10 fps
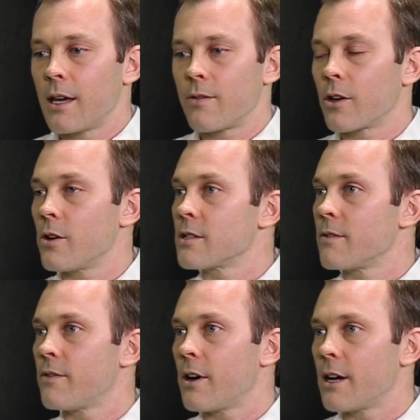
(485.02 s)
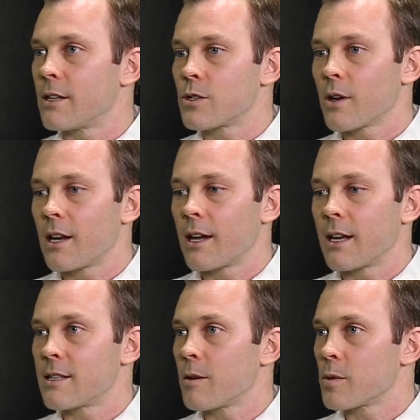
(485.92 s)
if your closed-end fund is trading at
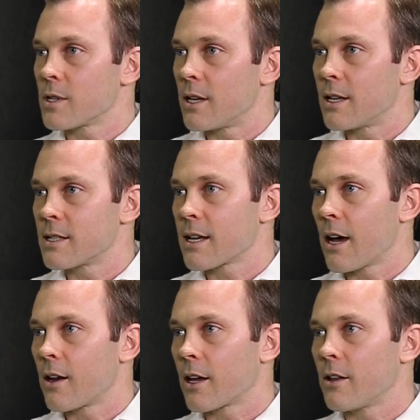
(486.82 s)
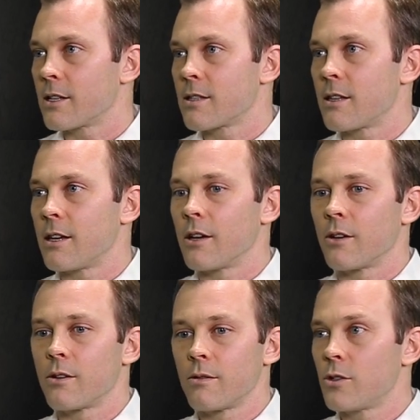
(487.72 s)
a 10% discount, it cuts the
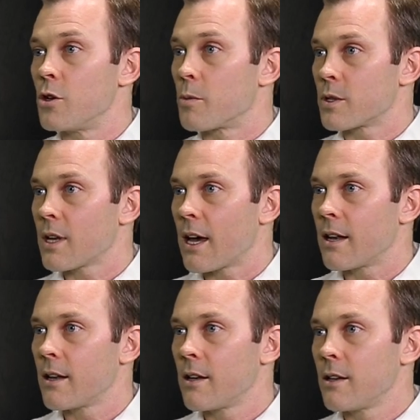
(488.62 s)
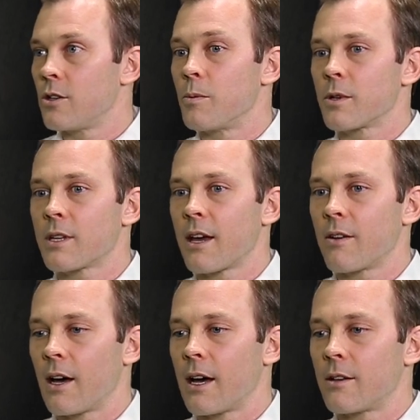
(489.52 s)
yield 2%,
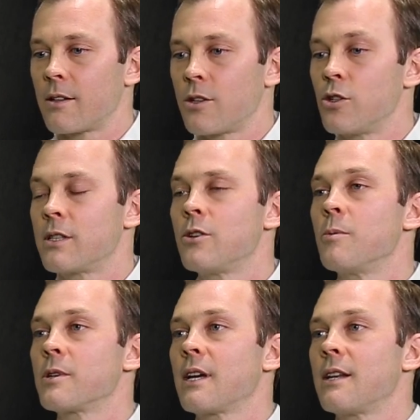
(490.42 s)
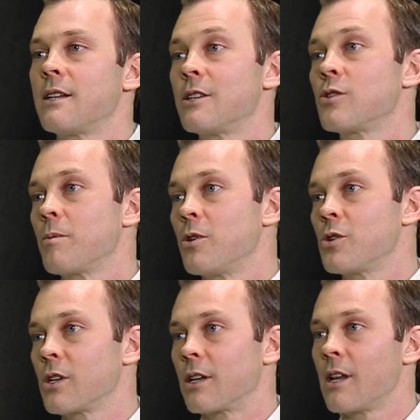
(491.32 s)
2%
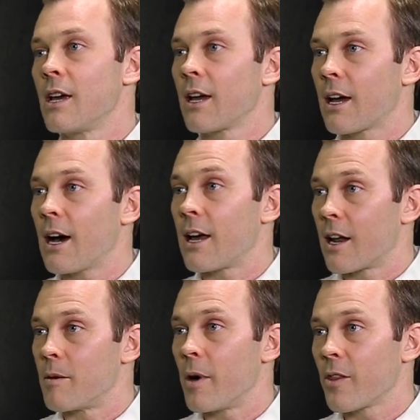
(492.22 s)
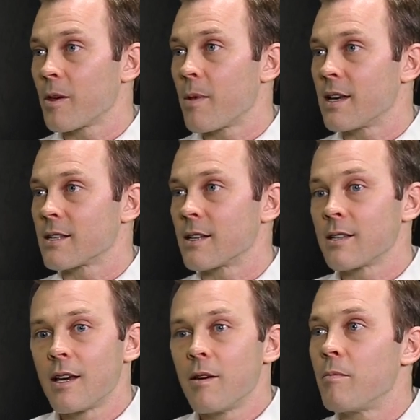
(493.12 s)
distribution cut on a monthly basis,
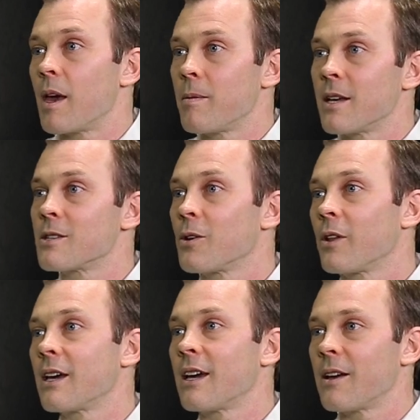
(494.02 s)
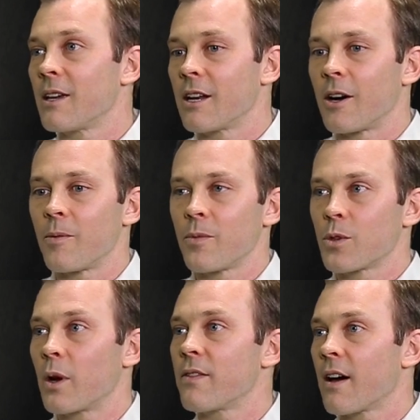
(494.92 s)
maybe it's only
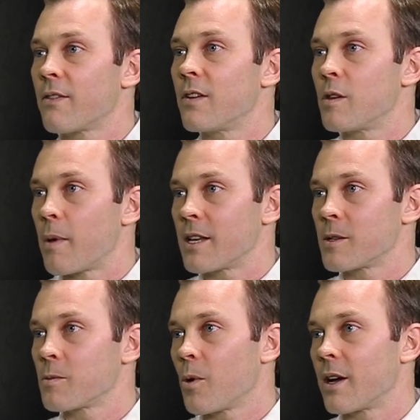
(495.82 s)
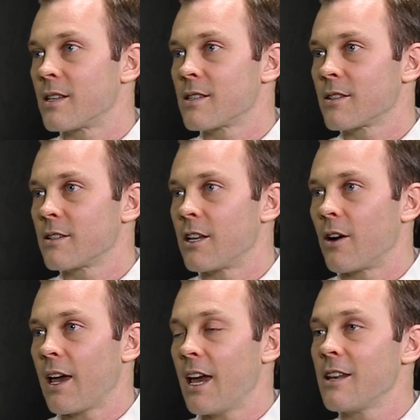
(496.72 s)
25, 50 basis points
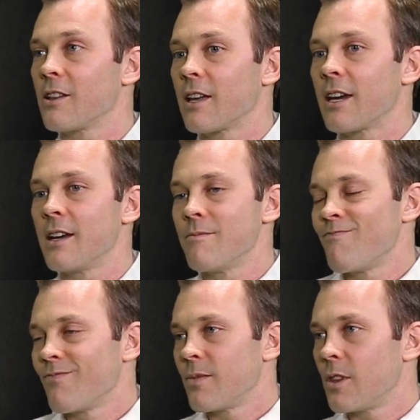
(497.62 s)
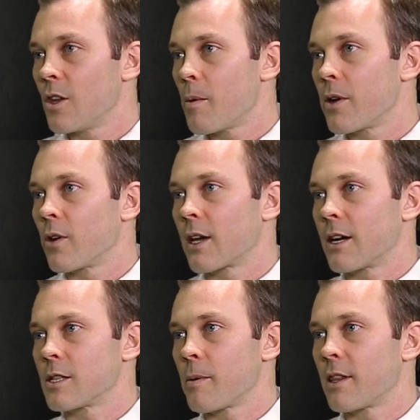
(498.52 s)
annually. Nobody really
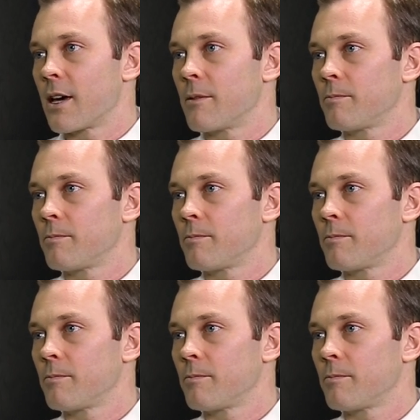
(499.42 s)
cares about that.